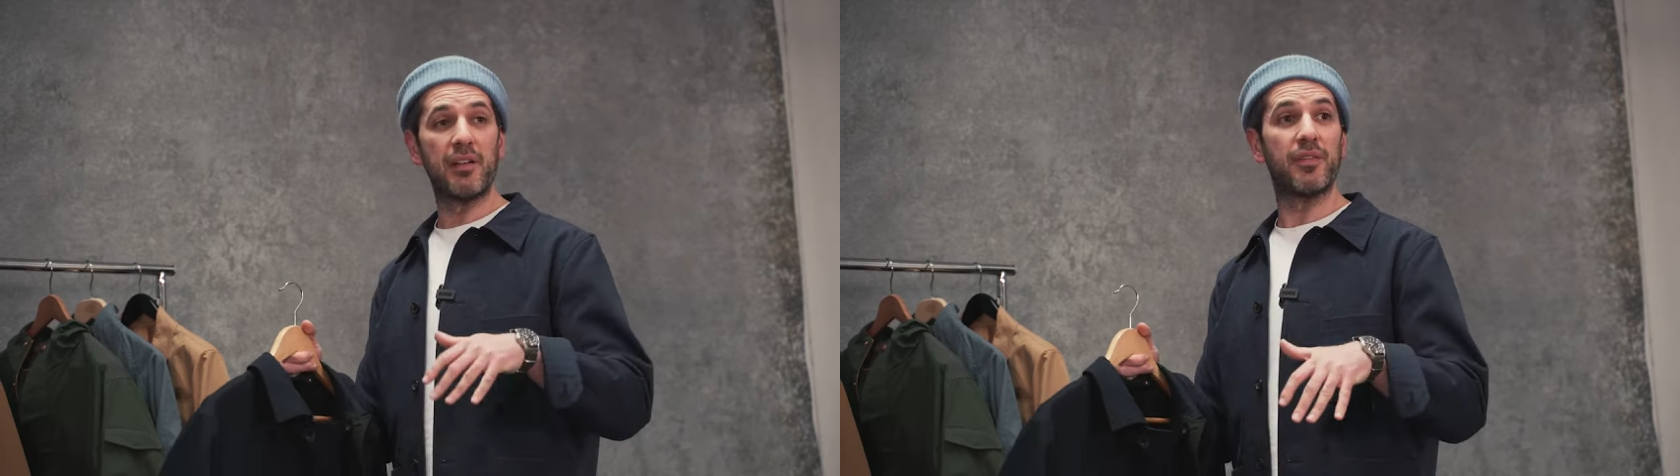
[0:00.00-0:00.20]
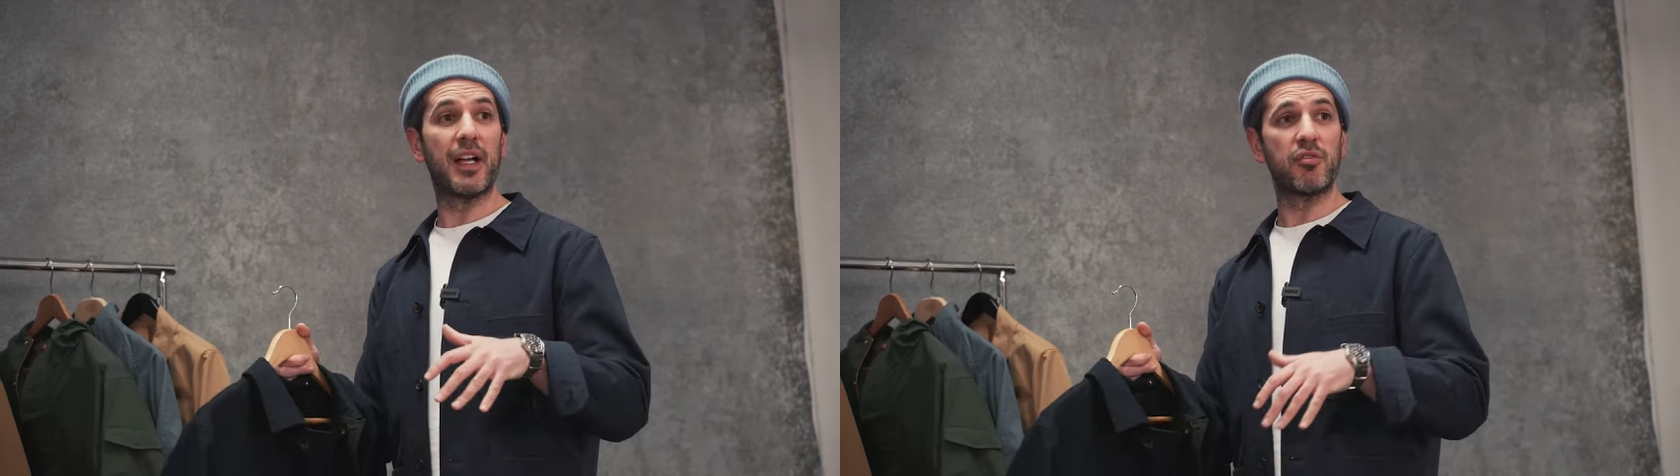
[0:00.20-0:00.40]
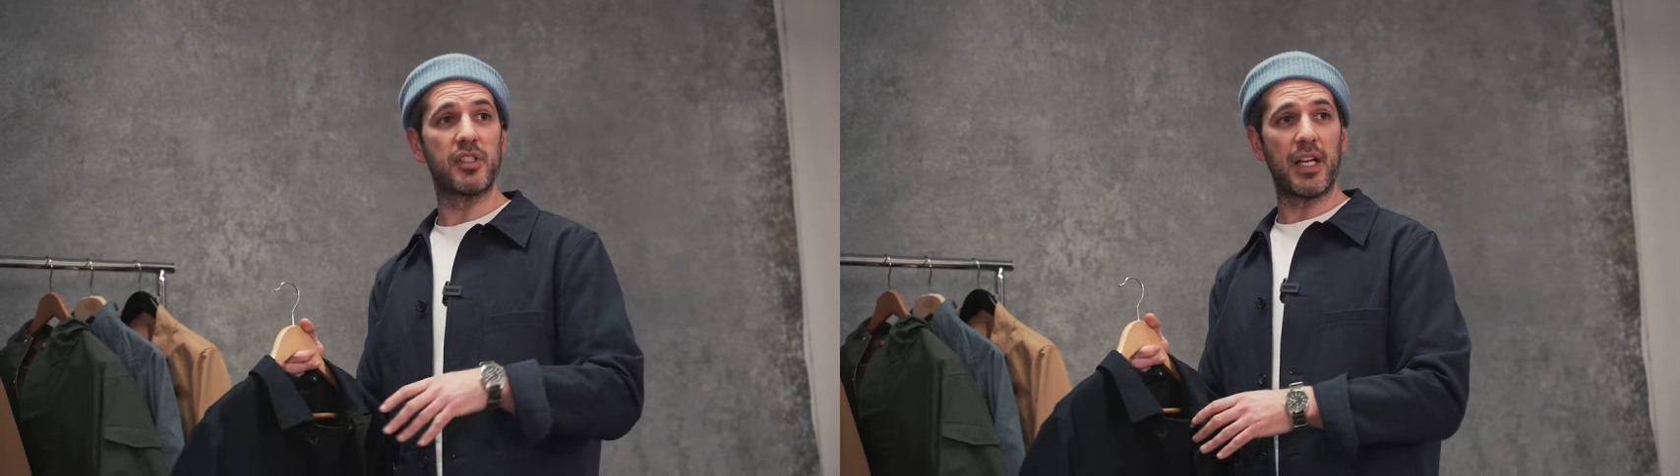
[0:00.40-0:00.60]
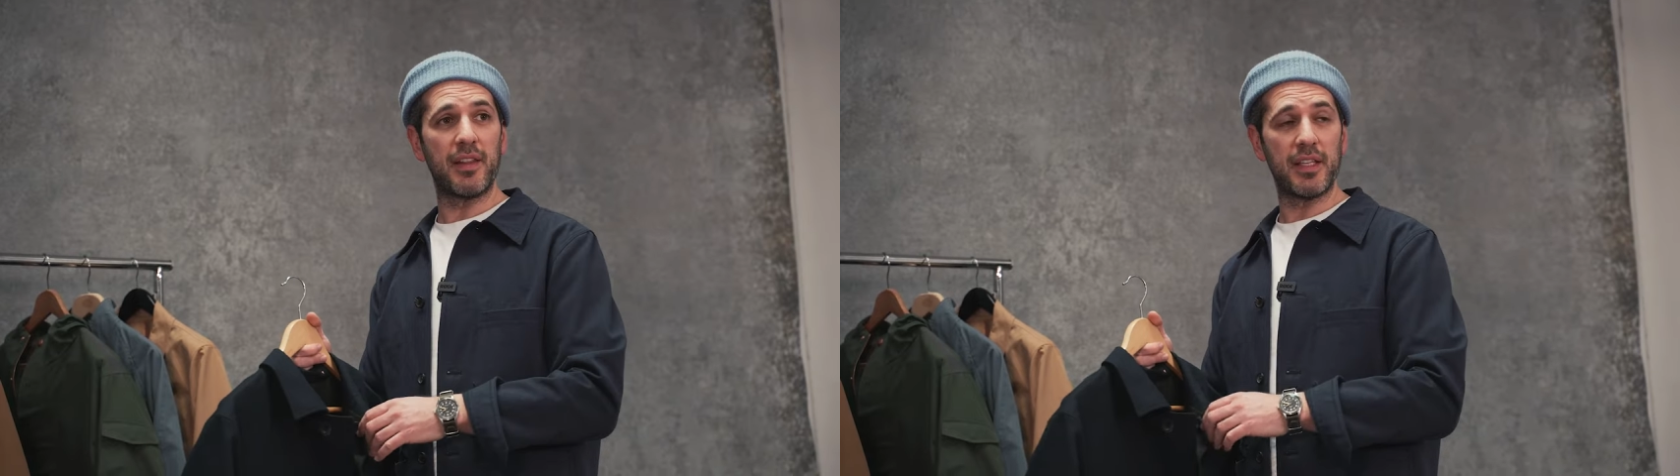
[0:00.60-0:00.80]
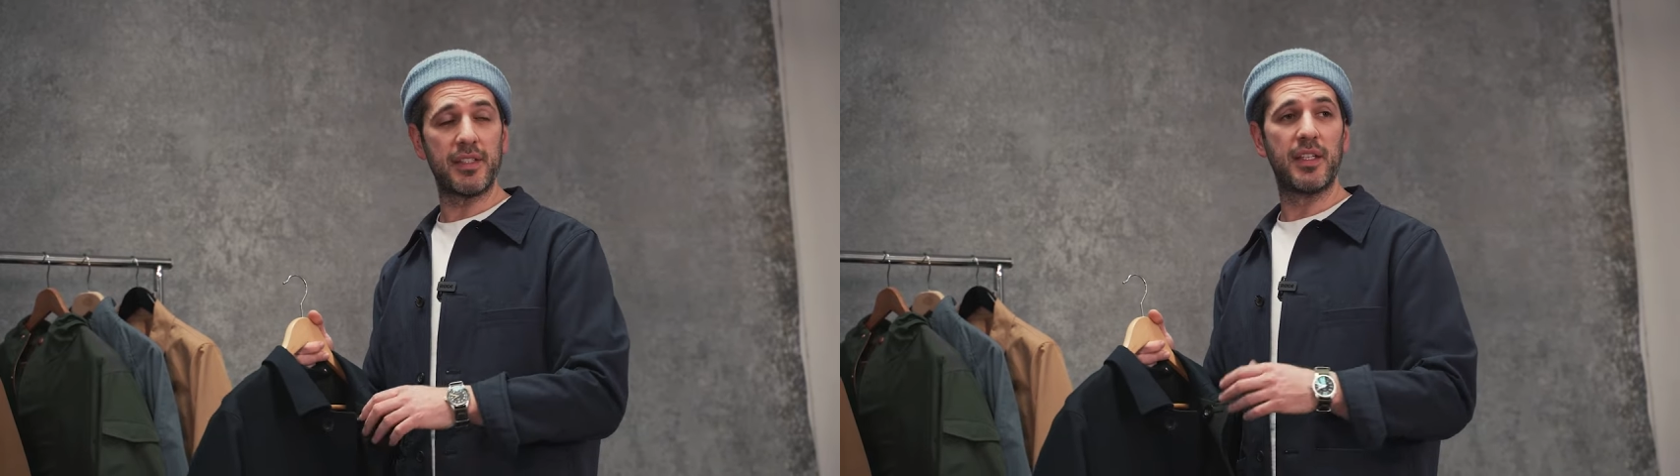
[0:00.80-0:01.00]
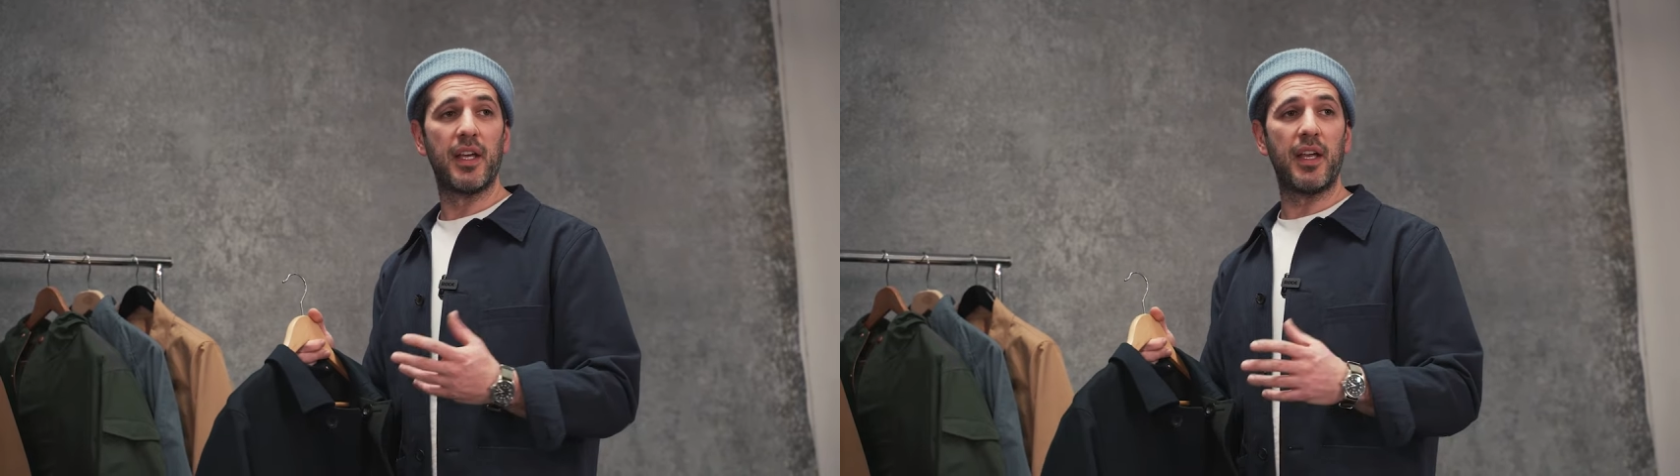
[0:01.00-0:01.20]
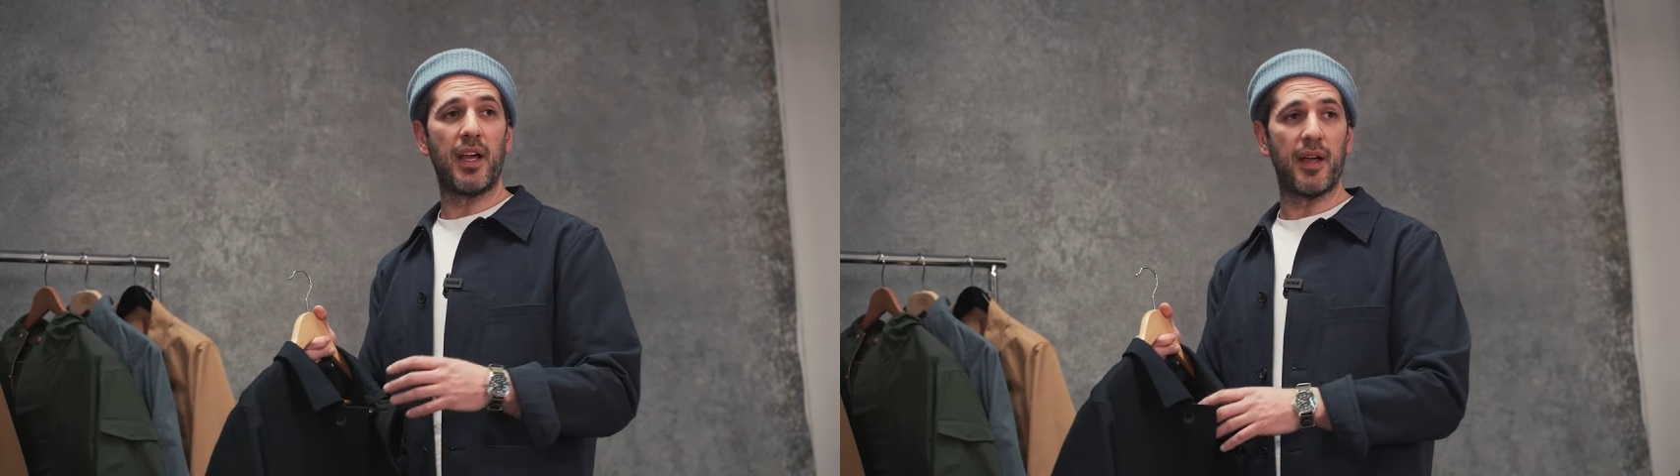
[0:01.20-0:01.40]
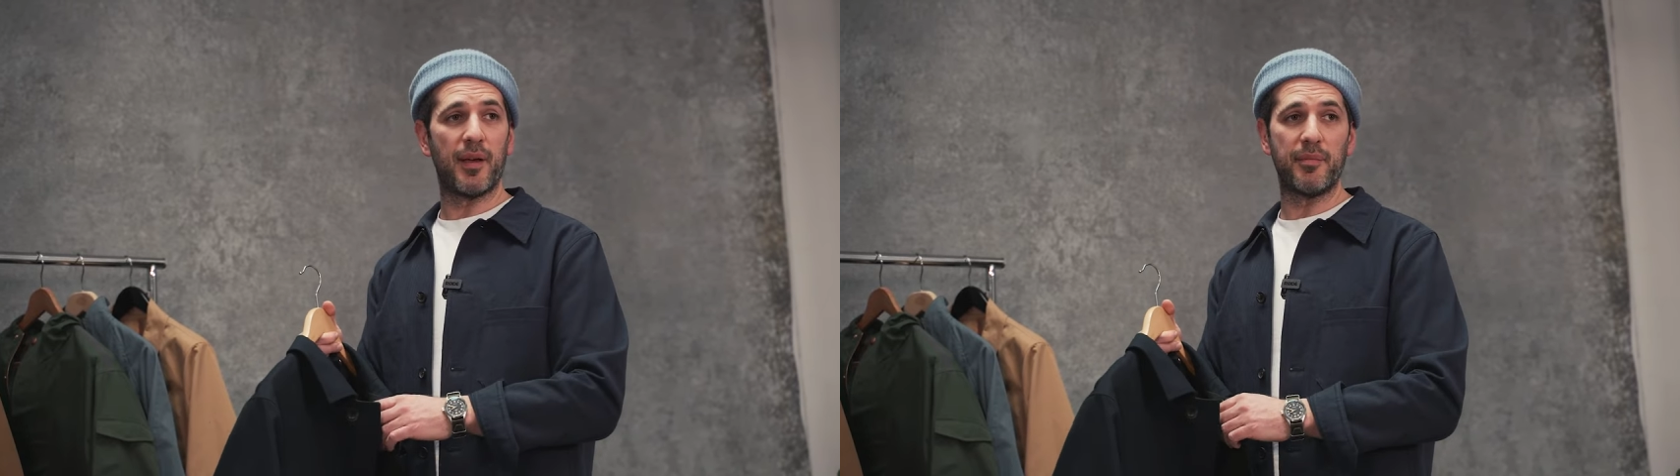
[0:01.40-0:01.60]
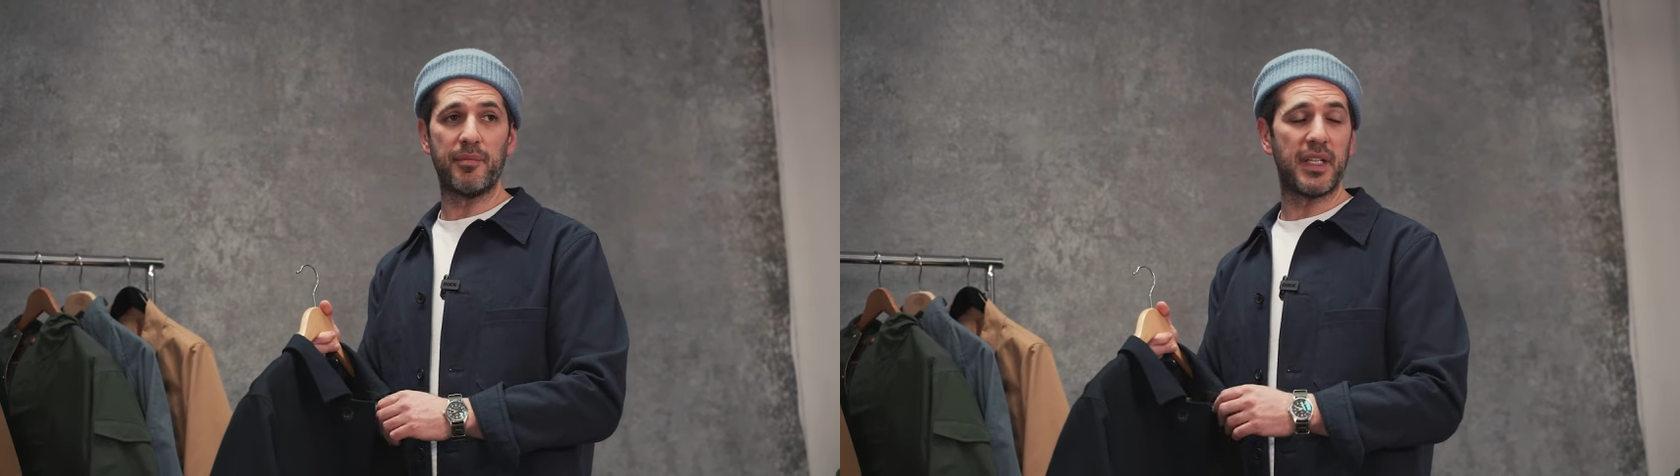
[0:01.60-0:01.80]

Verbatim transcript: in factories like this um,